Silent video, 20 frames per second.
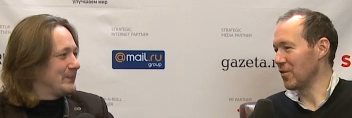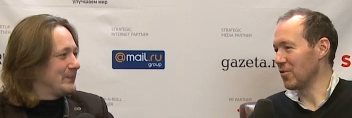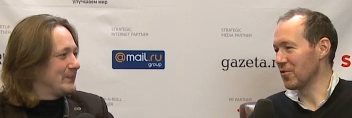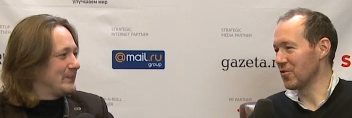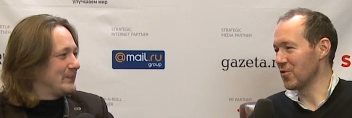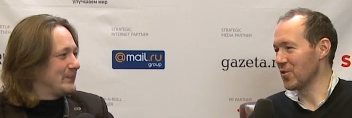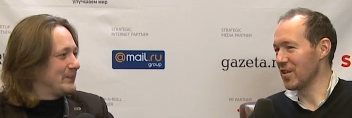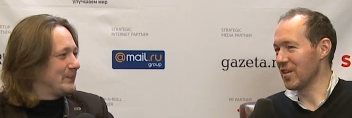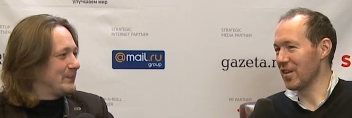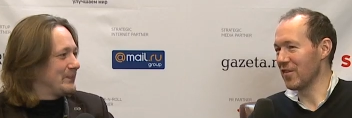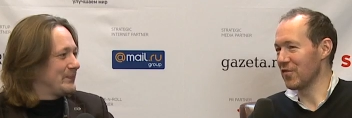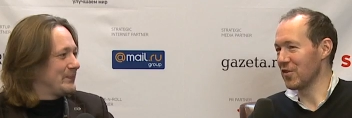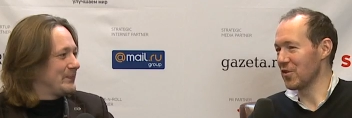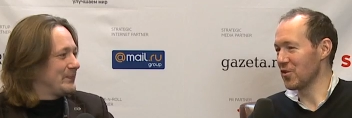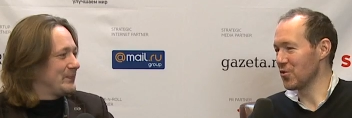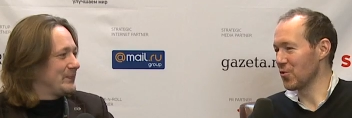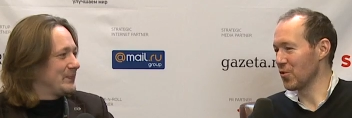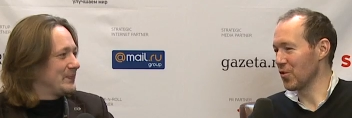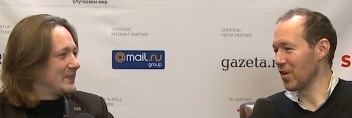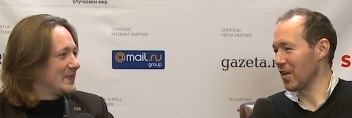Speaker 1: don't really have any
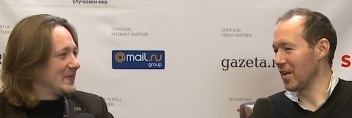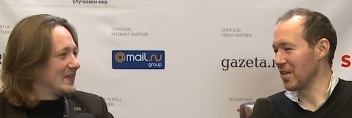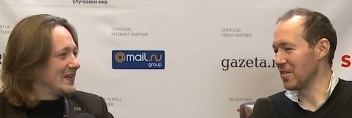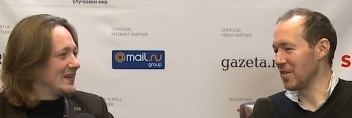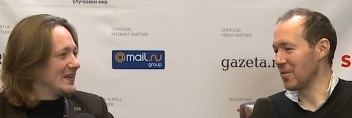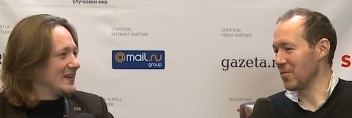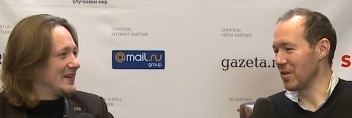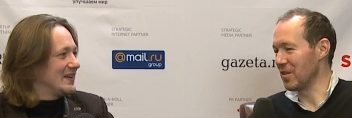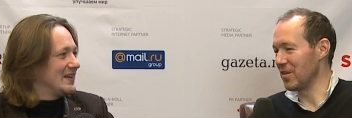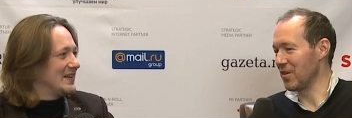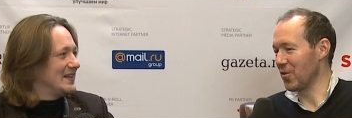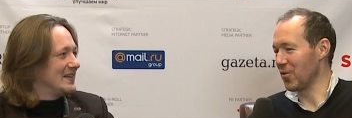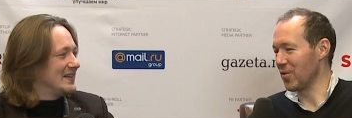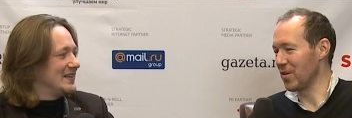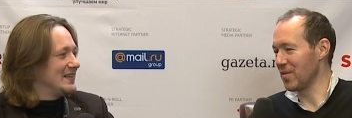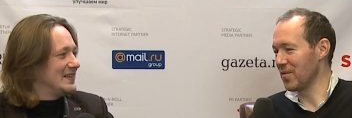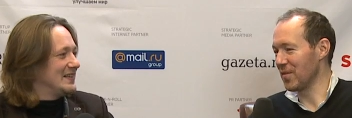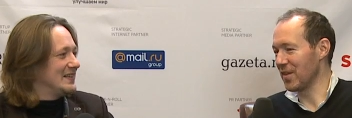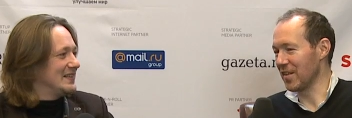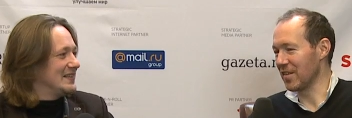shortcuts. I mean, the
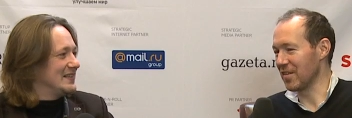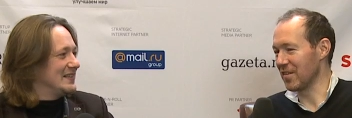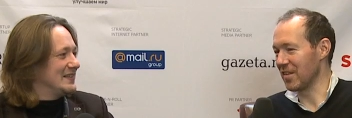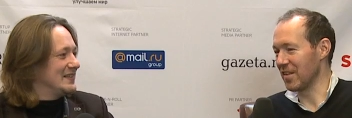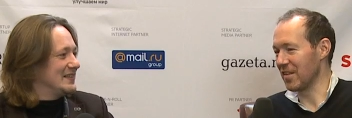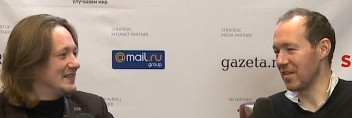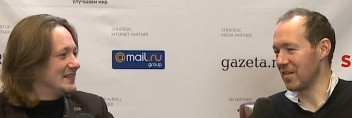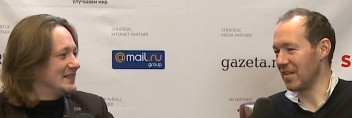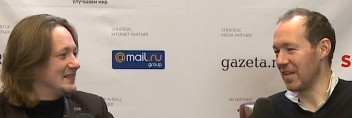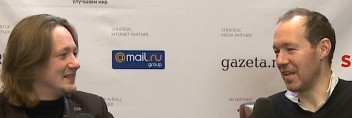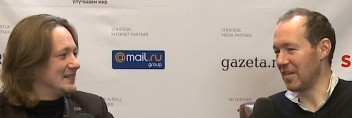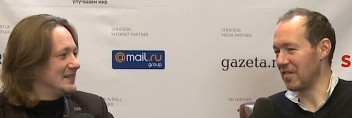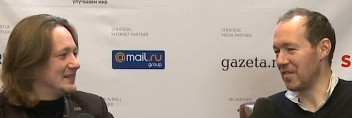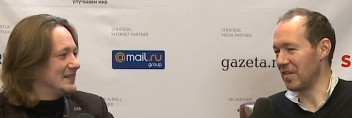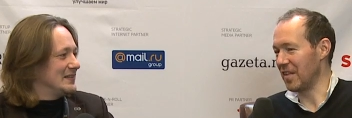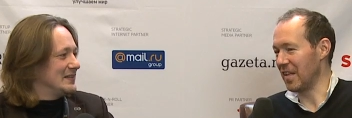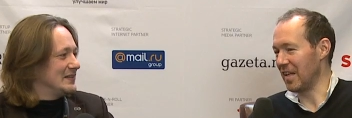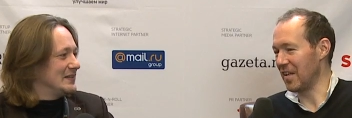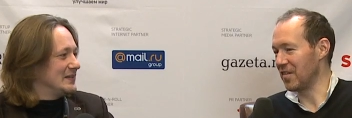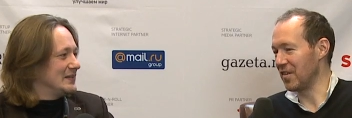only thing that as
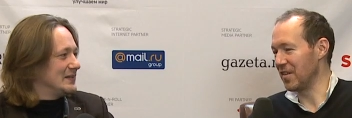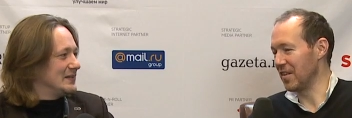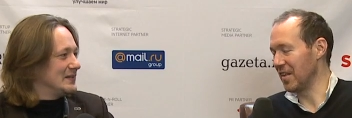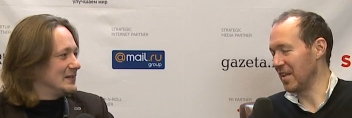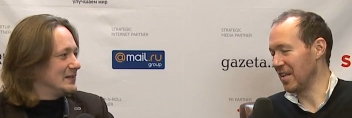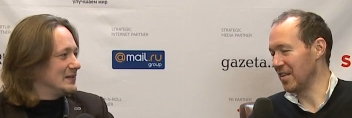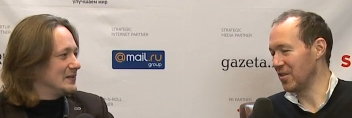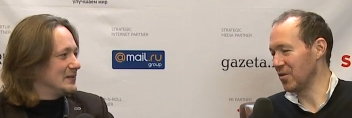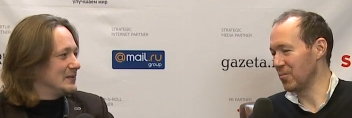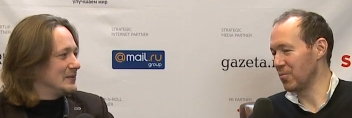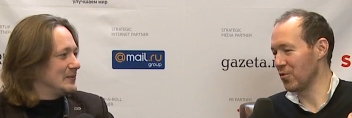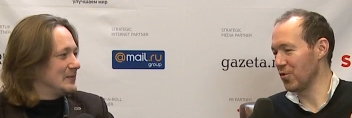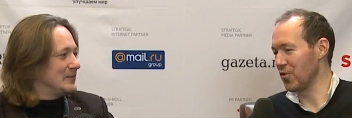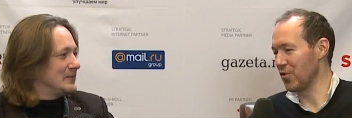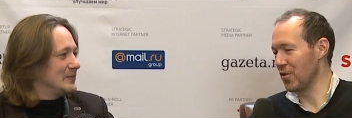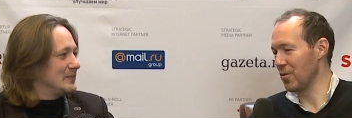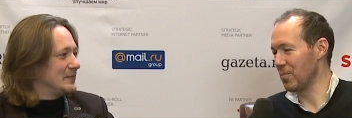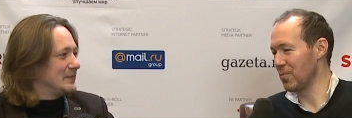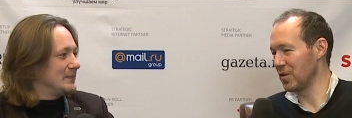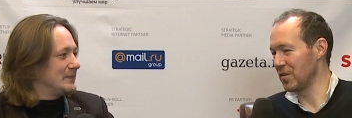an as an
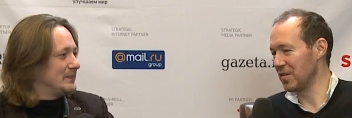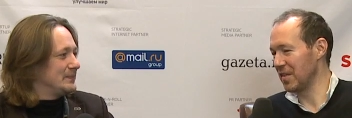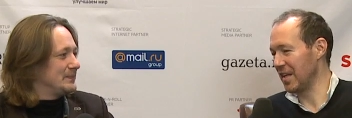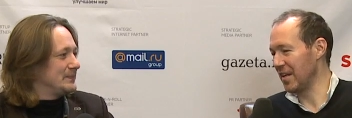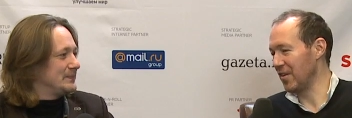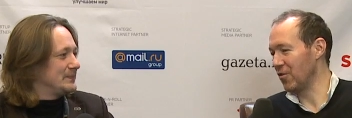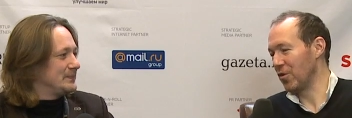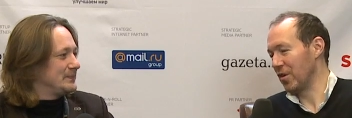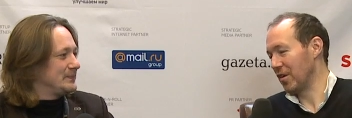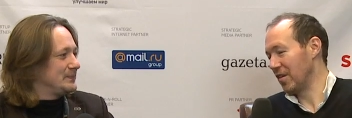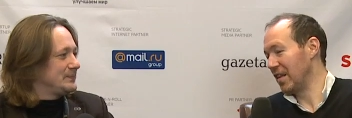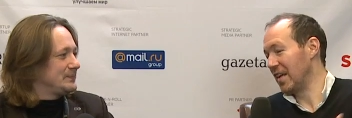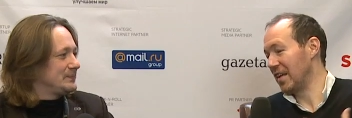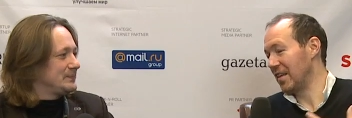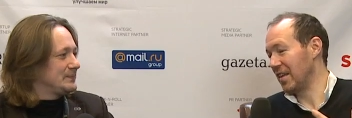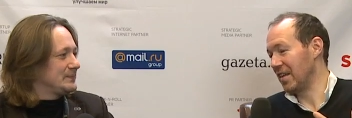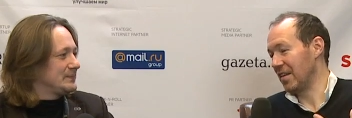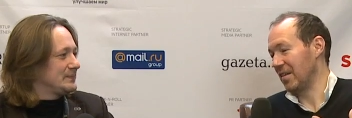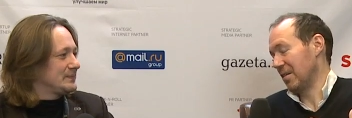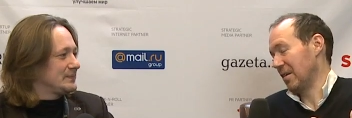entrepreneur per se, or
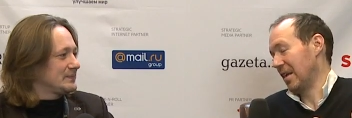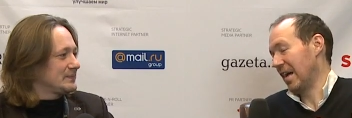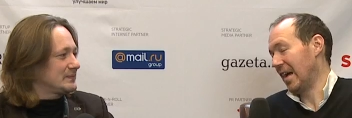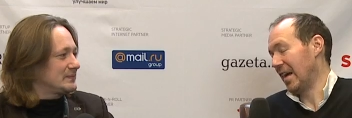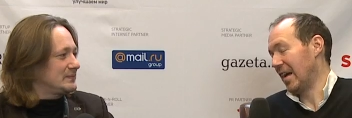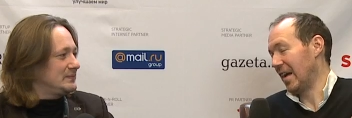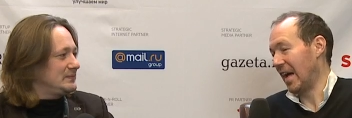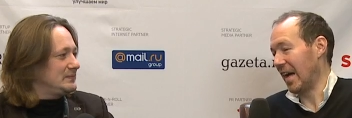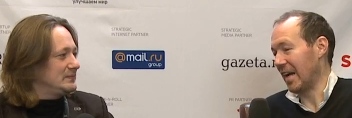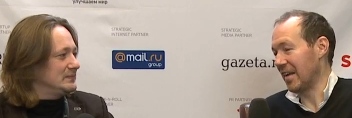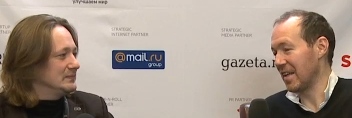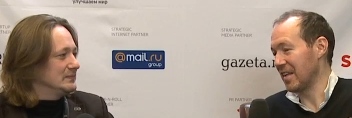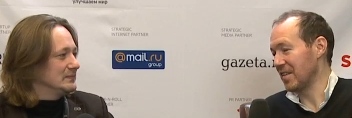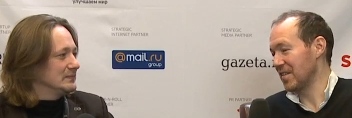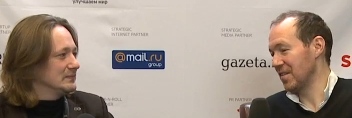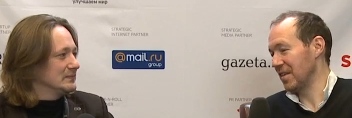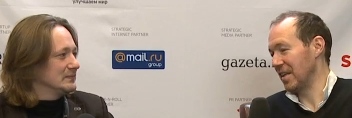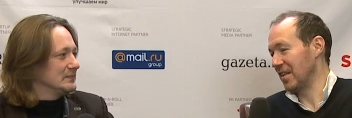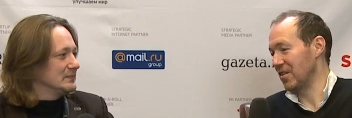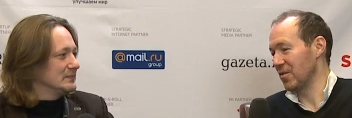like I
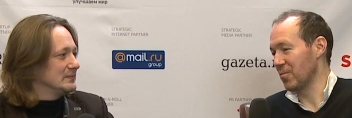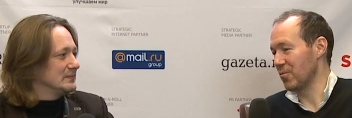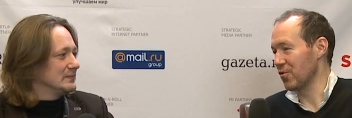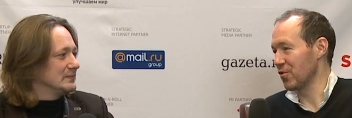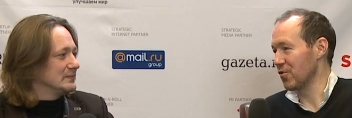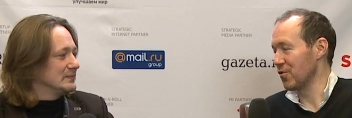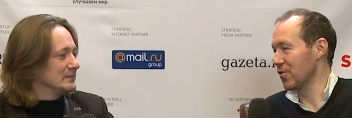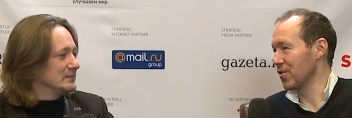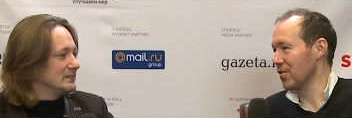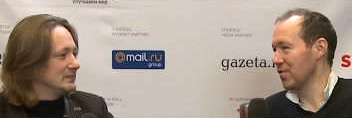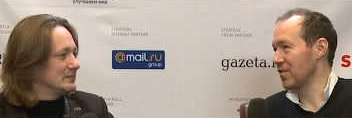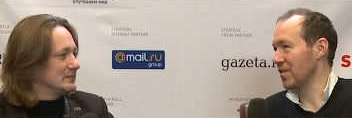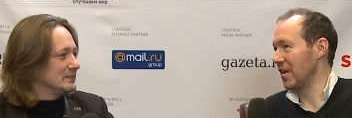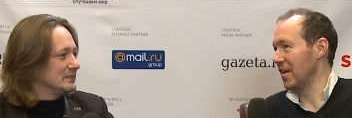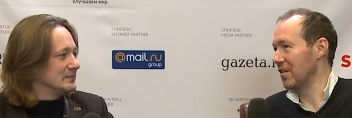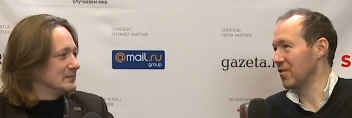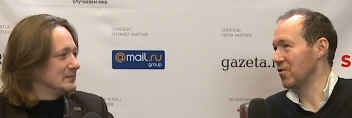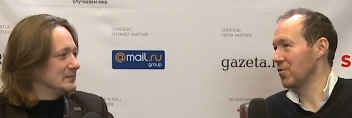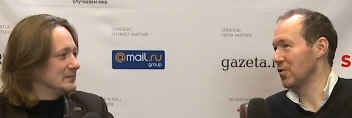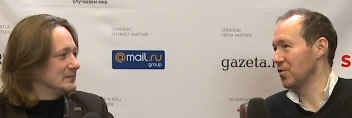guess entrepreneurs
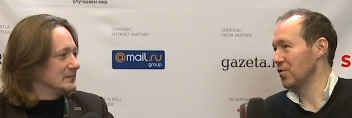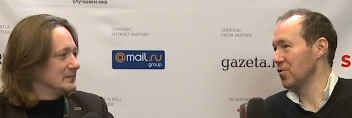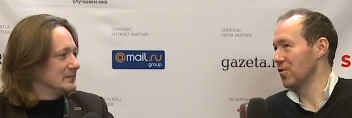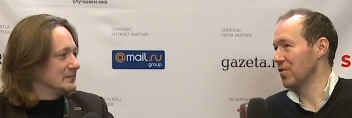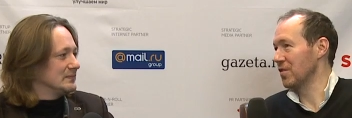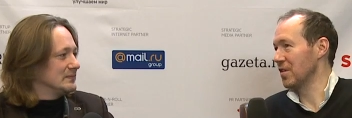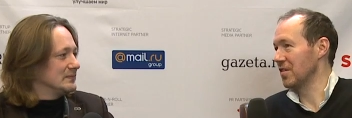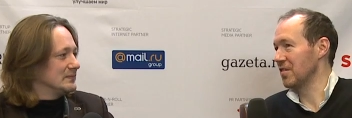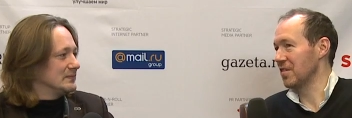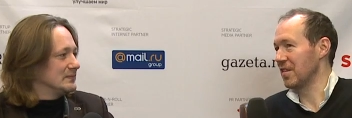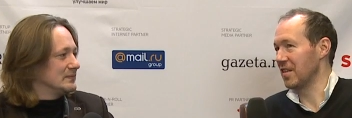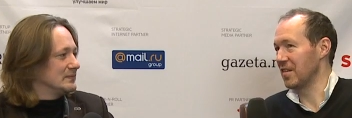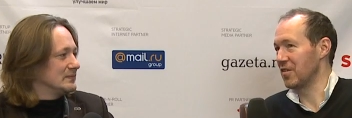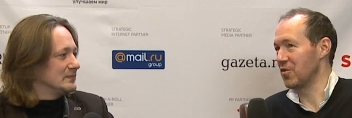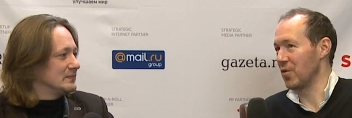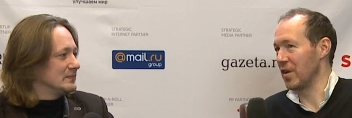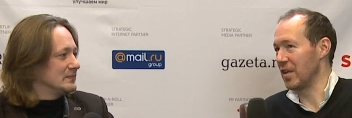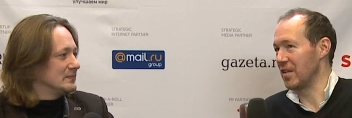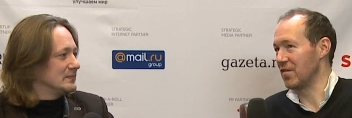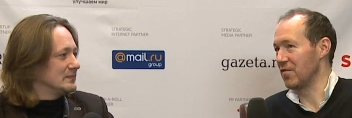are to a certain extent
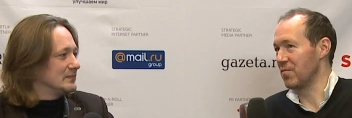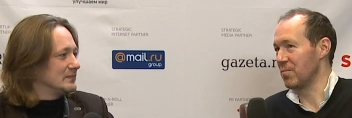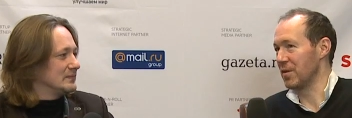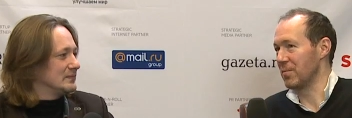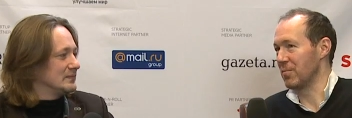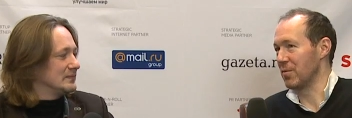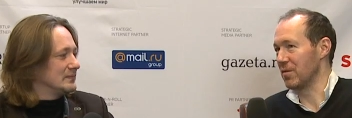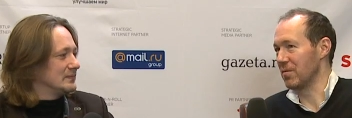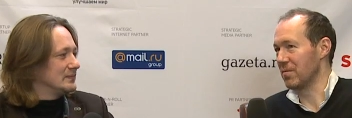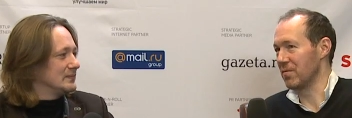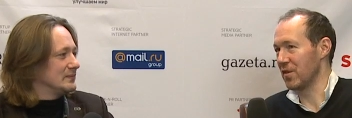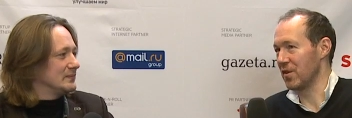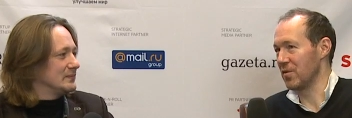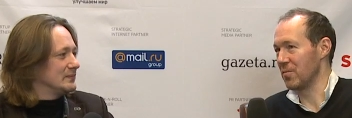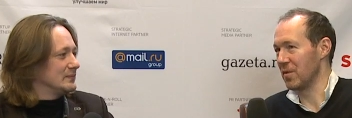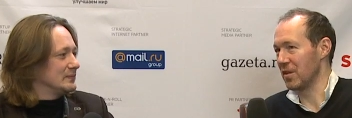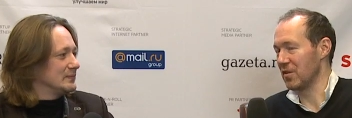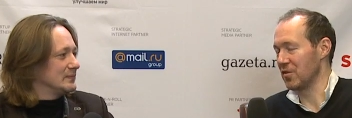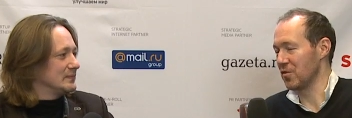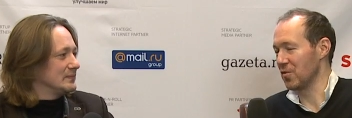creative people, very
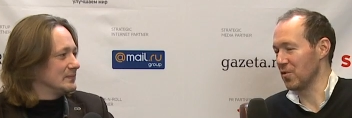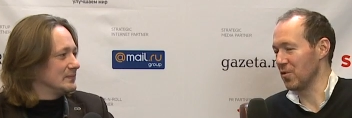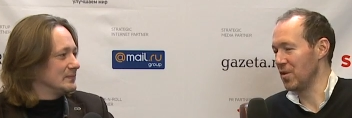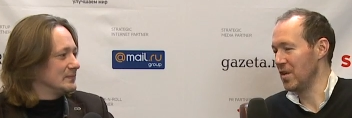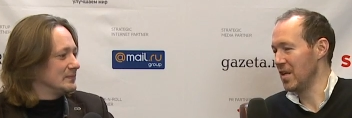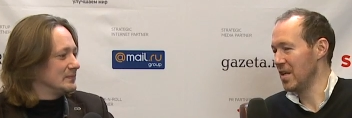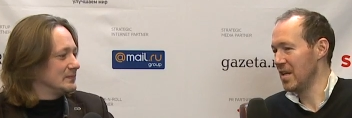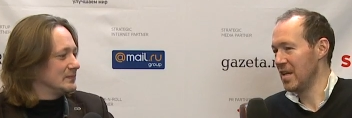much so.